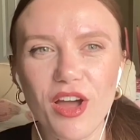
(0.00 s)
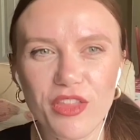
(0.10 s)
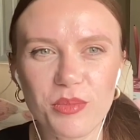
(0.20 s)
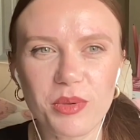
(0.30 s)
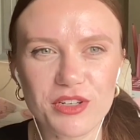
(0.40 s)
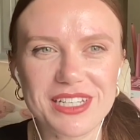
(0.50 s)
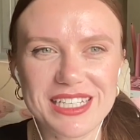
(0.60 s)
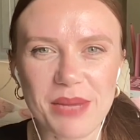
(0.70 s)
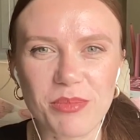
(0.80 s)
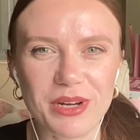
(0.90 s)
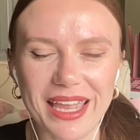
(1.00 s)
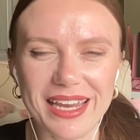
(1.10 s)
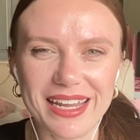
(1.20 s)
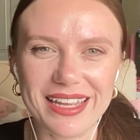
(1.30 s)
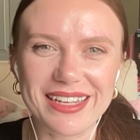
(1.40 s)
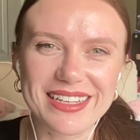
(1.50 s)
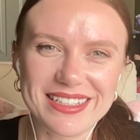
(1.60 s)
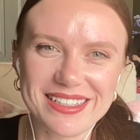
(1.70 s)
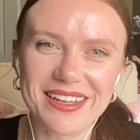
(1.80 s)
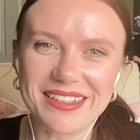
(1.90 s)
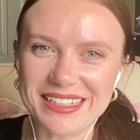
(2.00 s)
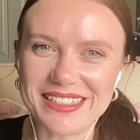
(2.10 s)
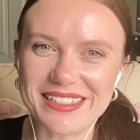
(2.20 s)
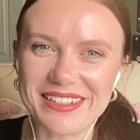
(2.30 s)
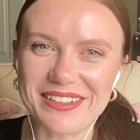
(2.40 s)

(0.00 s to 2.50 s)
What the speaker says: other person deprecating is not necessarily.